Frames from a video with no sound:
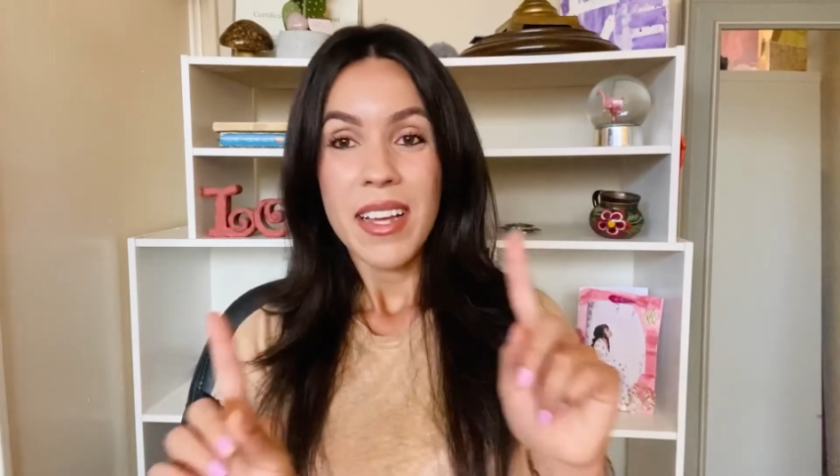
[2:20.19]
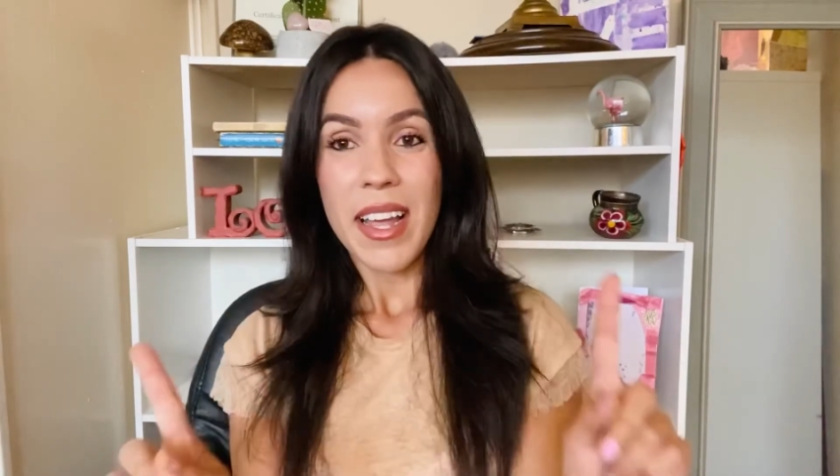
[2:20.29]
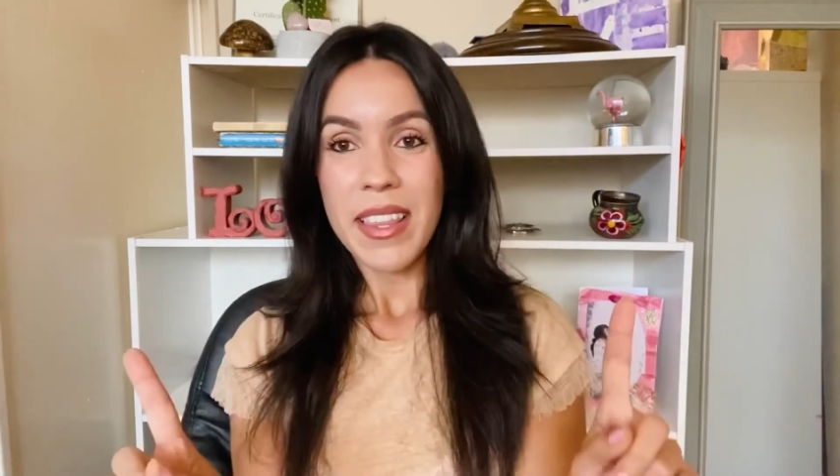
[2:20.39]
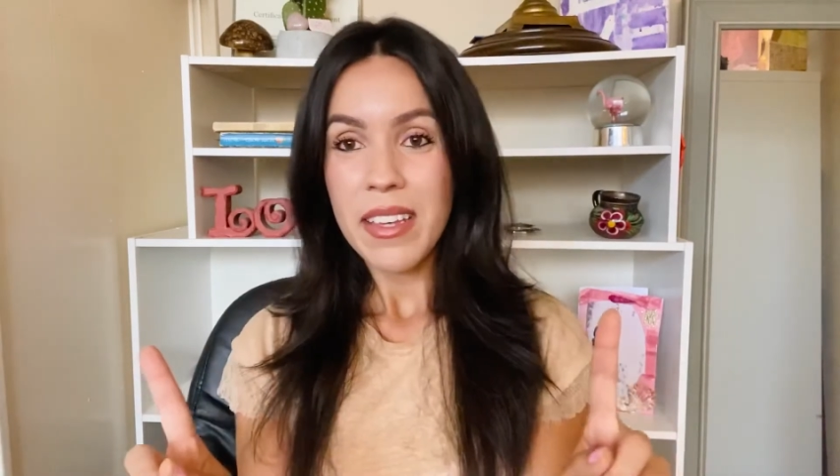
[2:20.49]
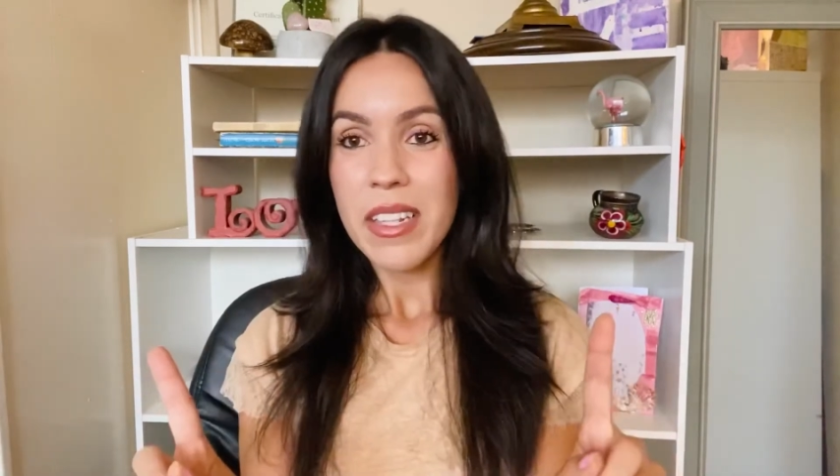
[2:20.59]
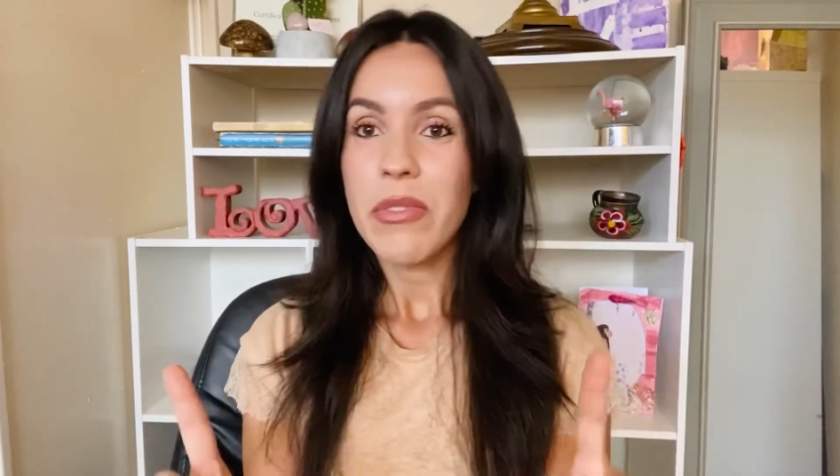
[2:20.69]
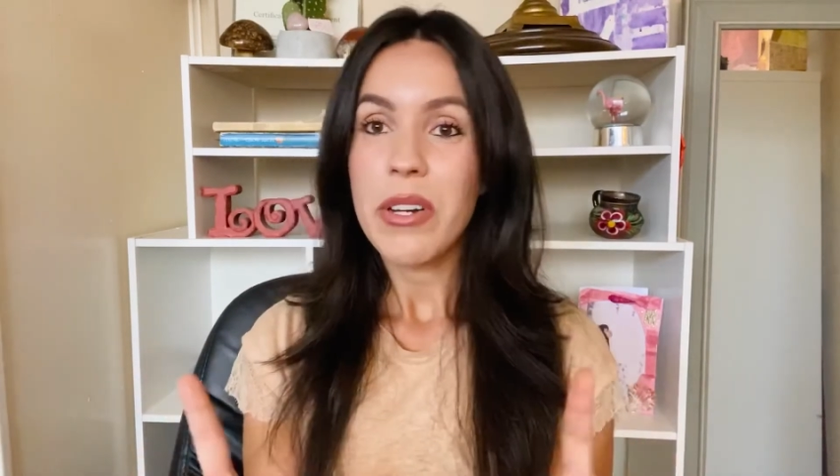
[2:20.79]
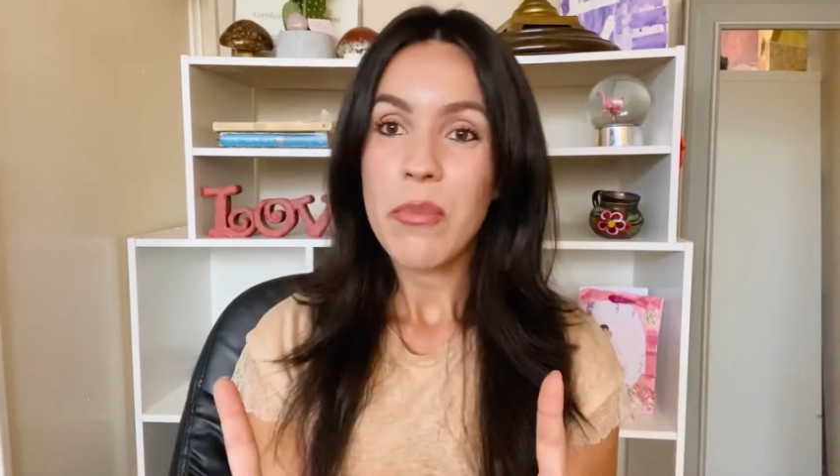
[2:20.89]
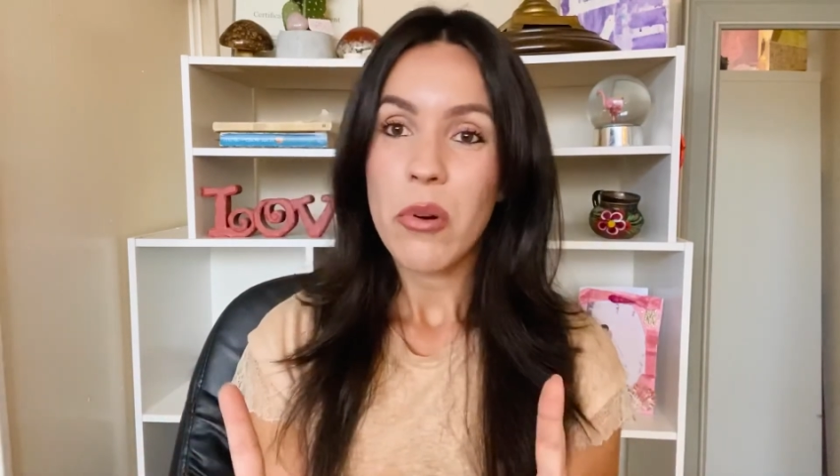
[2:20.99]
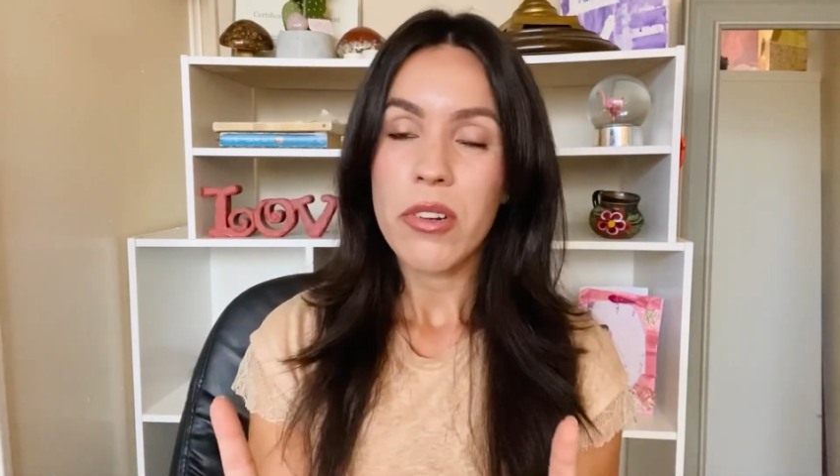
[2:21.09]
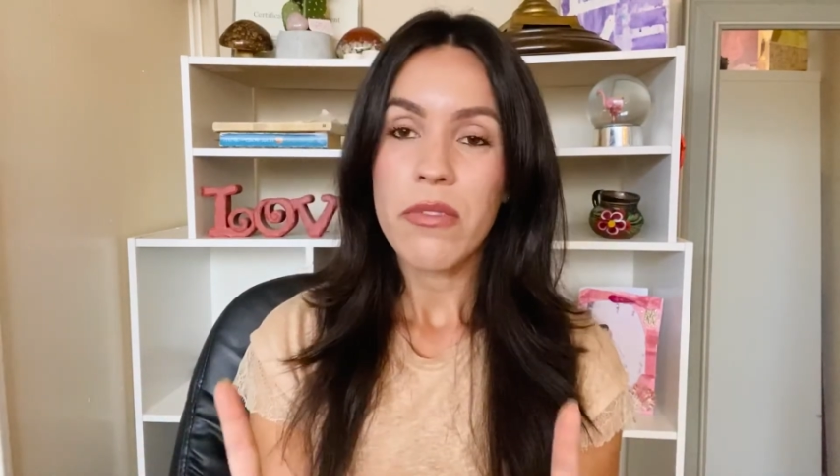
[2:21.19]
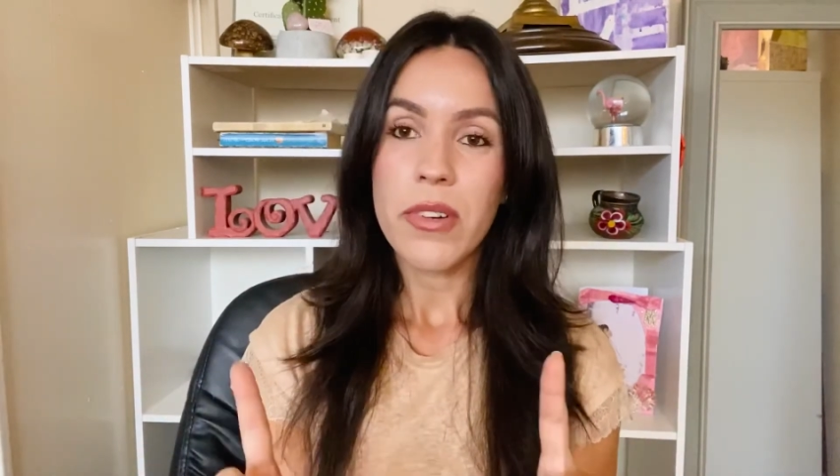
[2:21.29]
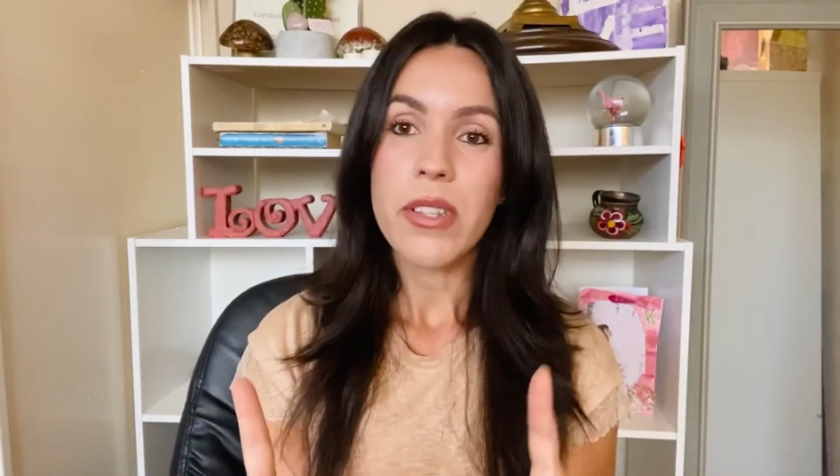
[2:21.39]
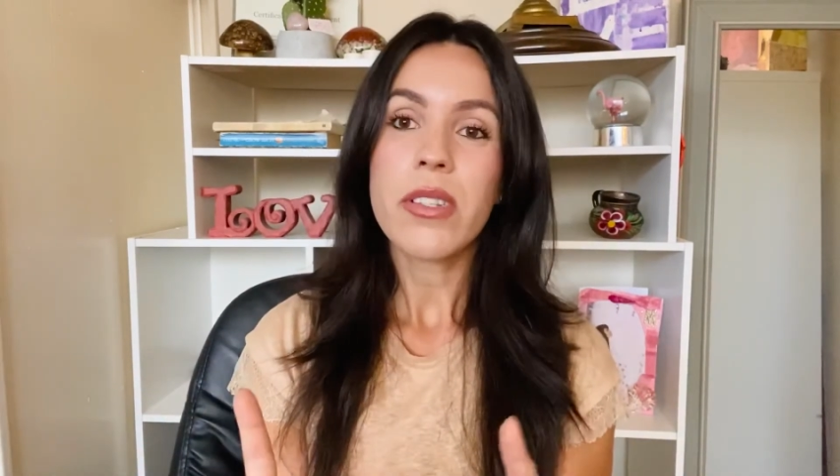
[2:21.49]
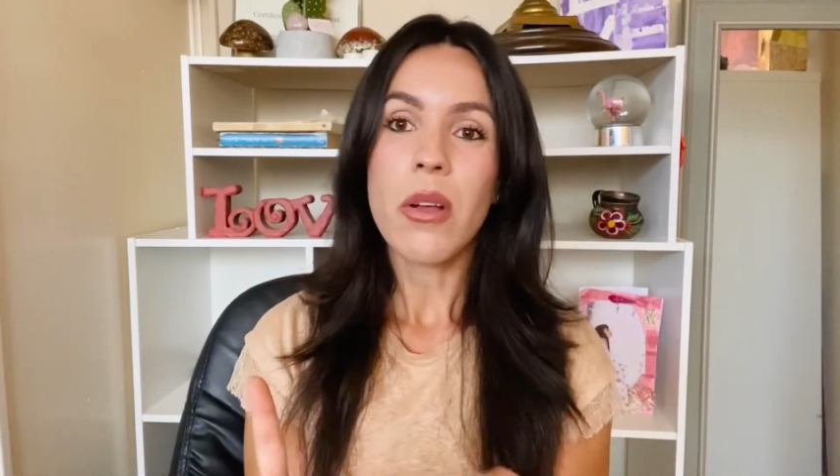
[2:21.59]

I think it's very important for us